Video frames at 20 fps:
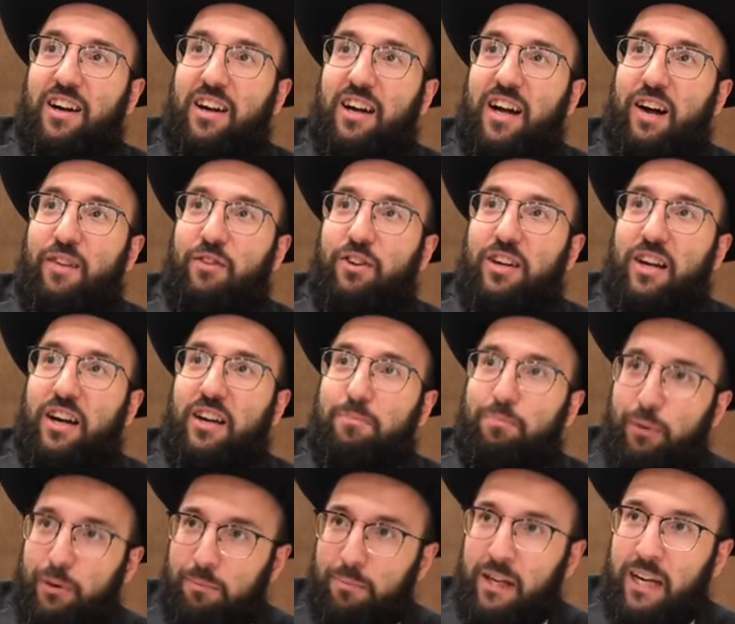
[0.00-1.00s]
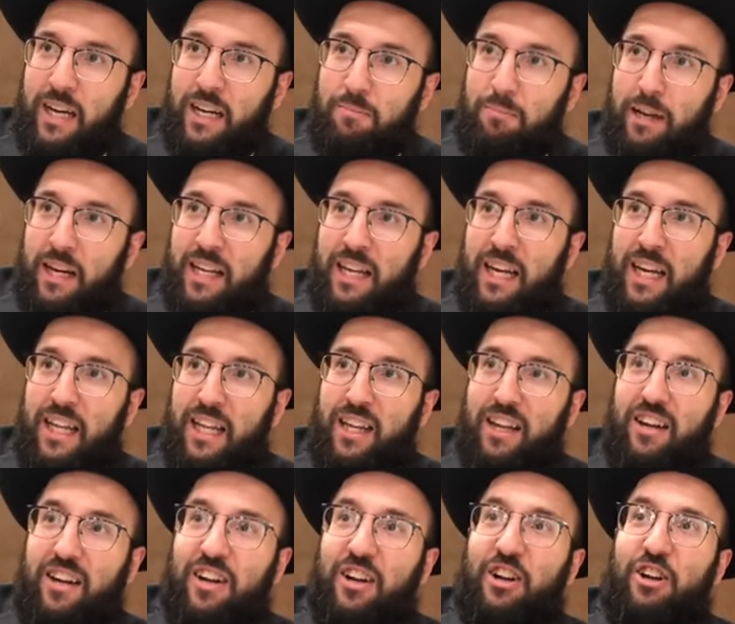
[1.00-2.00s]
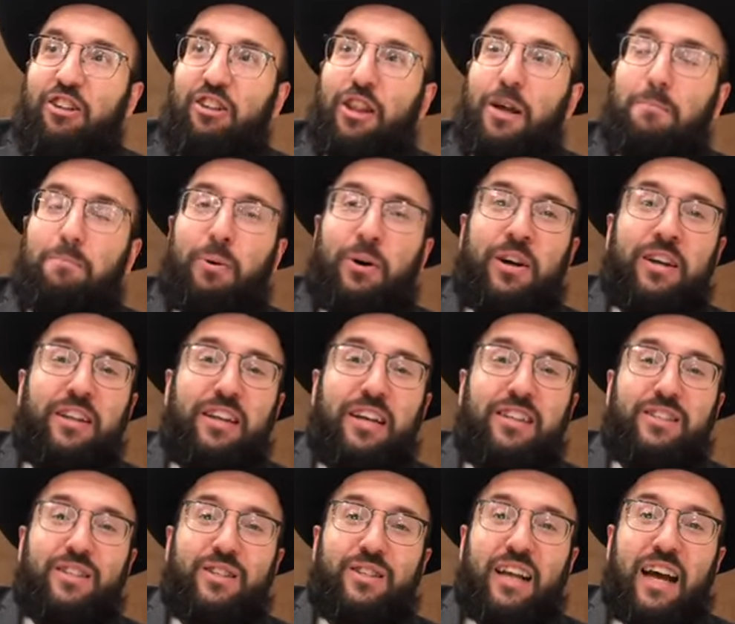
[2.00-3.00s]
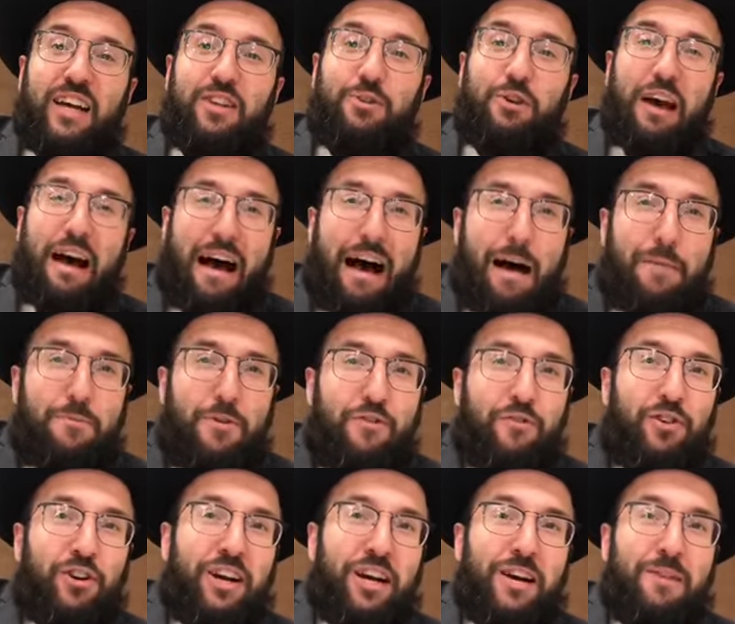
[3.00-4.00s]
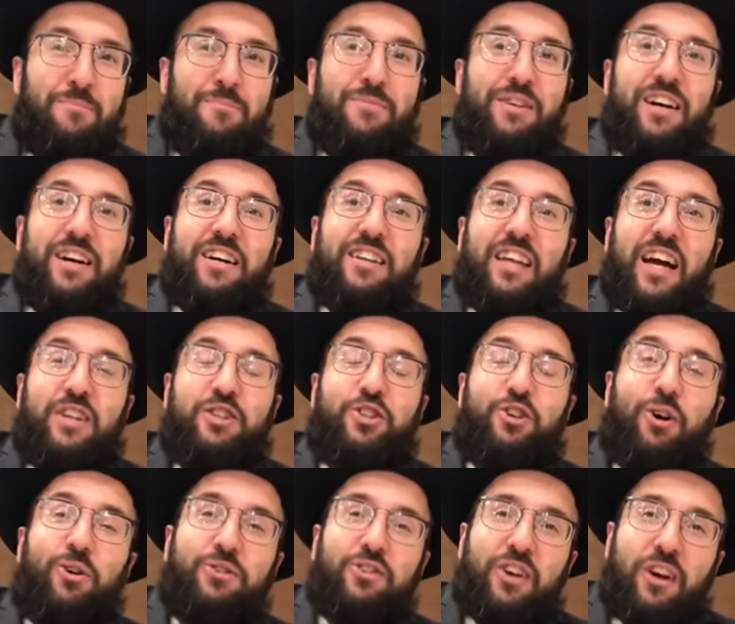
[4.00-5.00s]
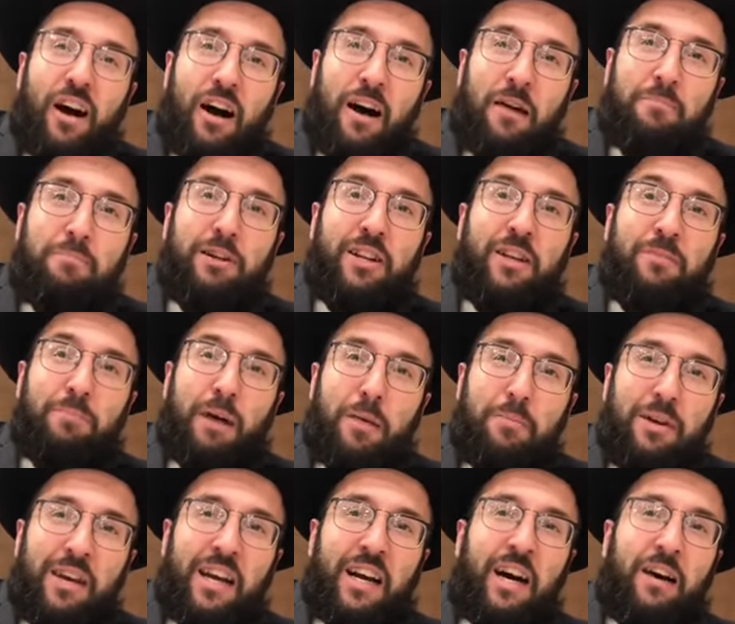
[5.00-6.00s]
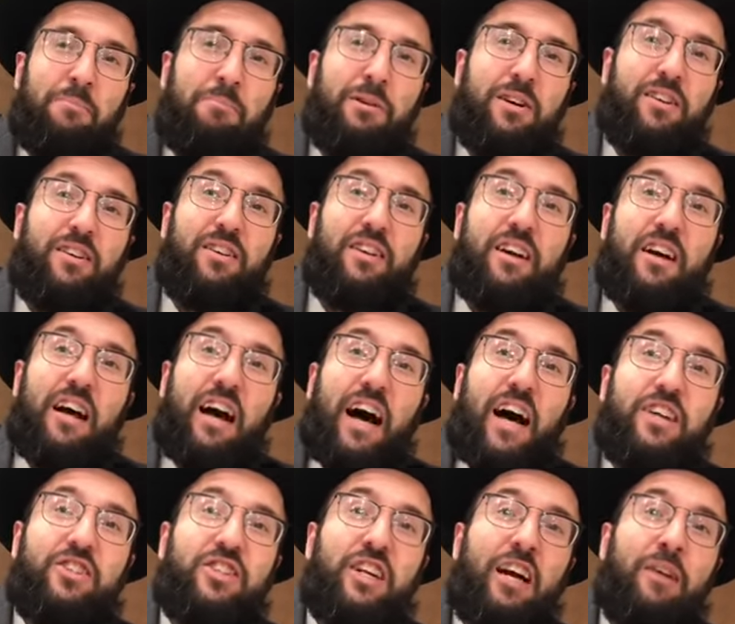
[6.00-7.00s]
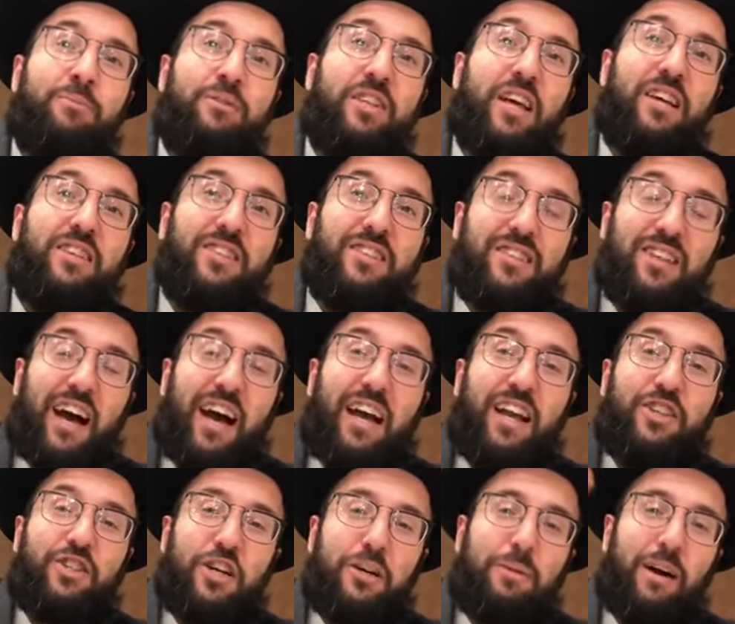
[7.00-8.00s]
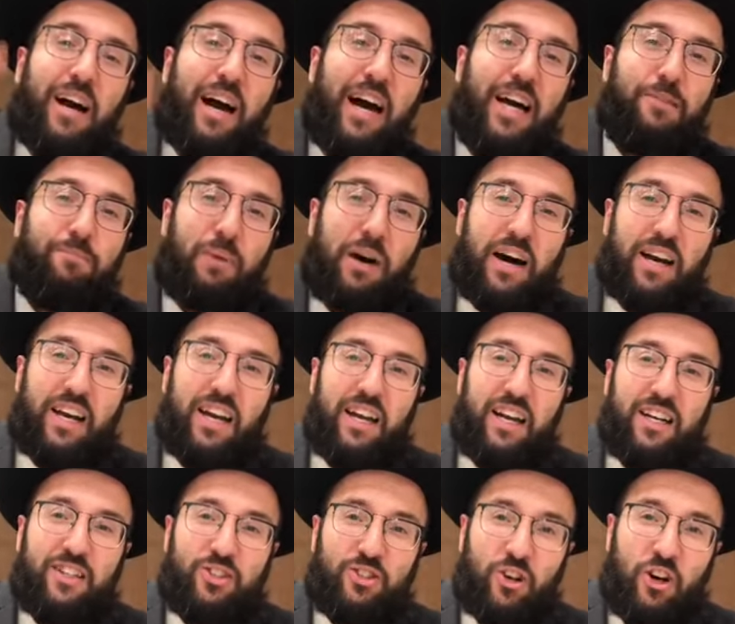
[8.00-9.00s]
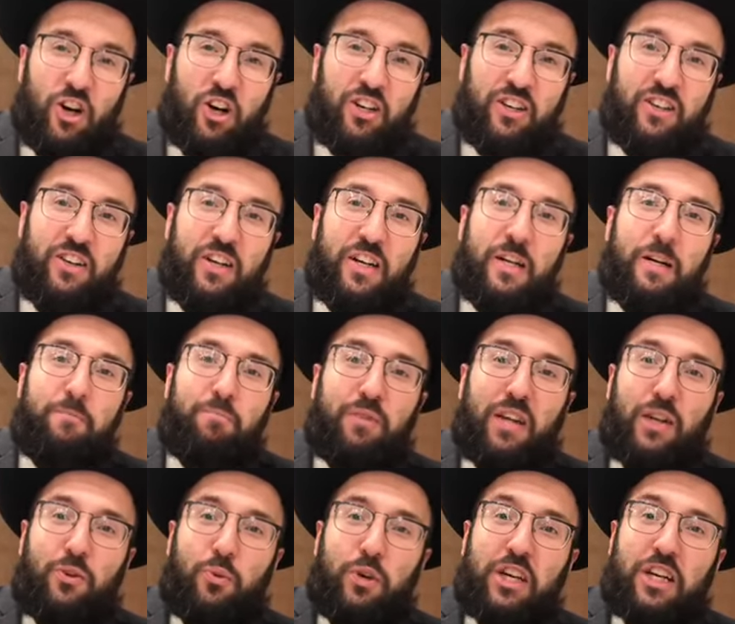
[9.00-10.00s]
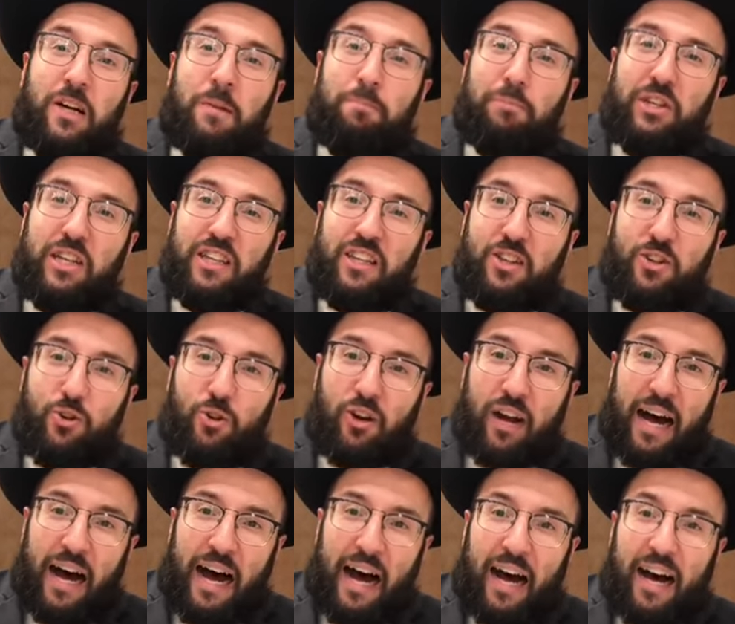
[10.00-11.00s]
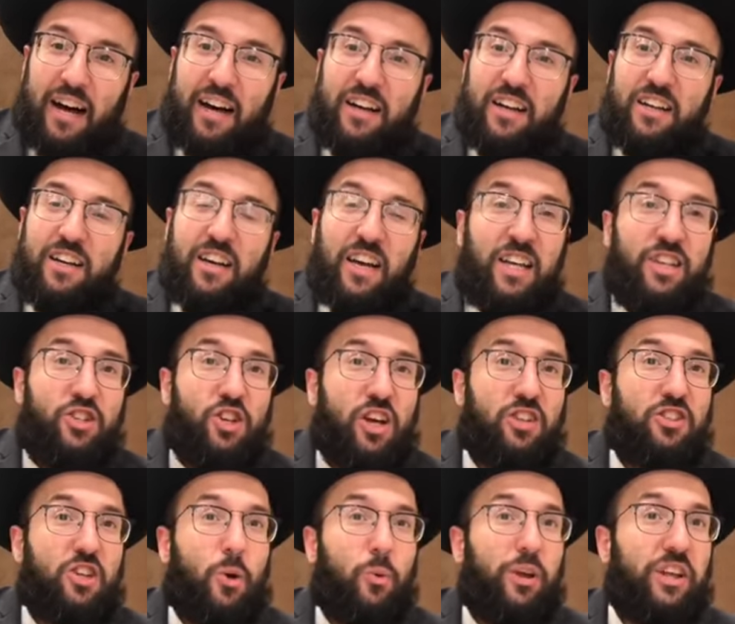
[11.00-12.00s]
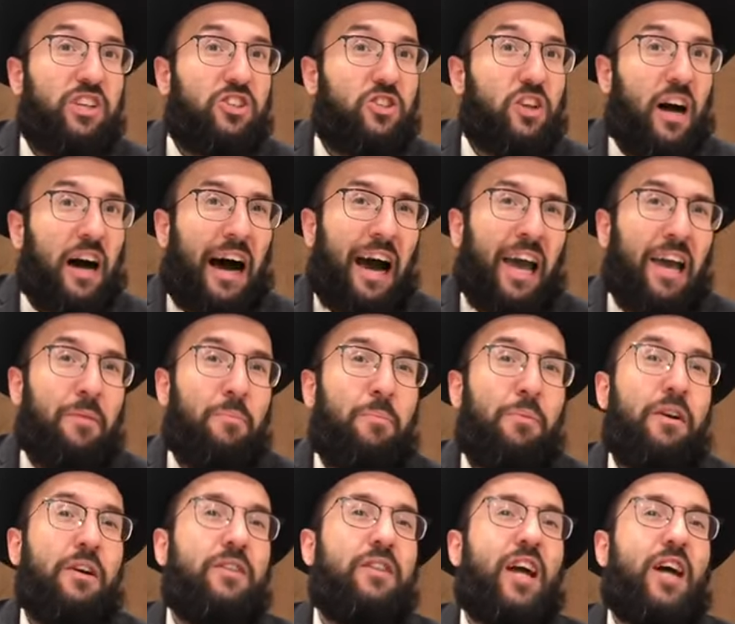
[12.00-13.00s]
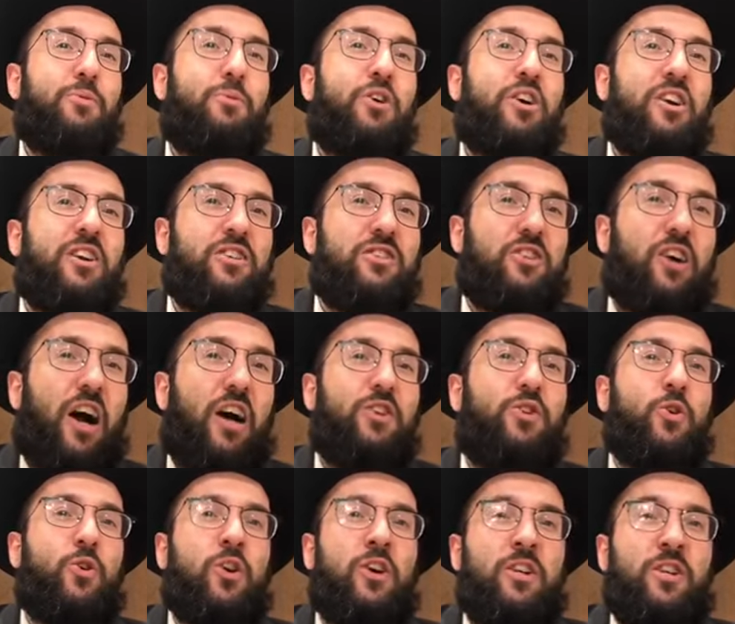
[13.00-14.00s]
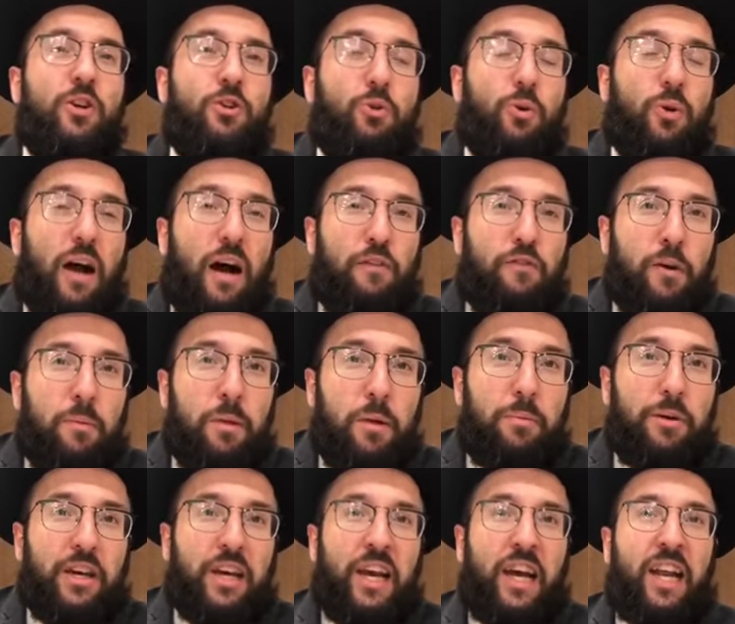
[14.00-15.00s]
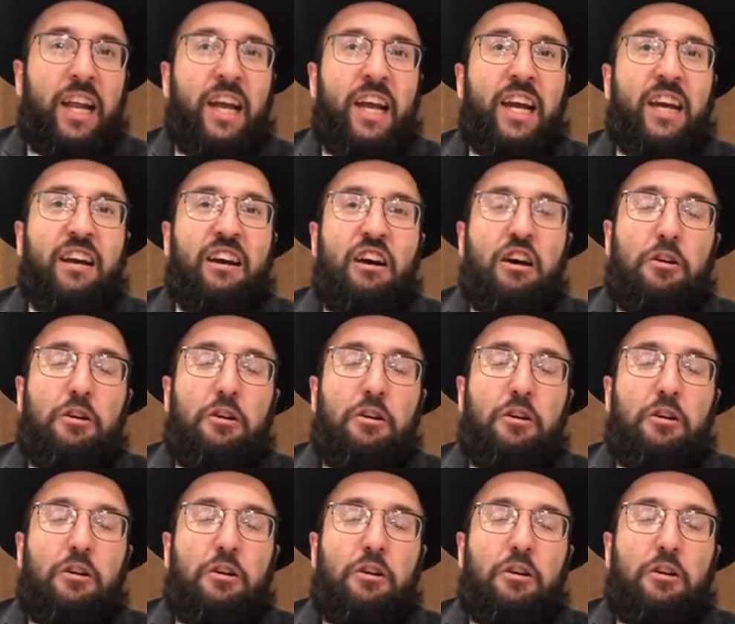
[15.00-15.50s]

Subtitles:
Every year, put me in, Beli Neder. The point is that you're happy for him. That shows you're humble. And by being humble, Hashem says, Yisrael asher b'chayit pa'arihiratzon, that we complete the Torah in just a week's time. That we're going to start to learn the Torah from the beginning.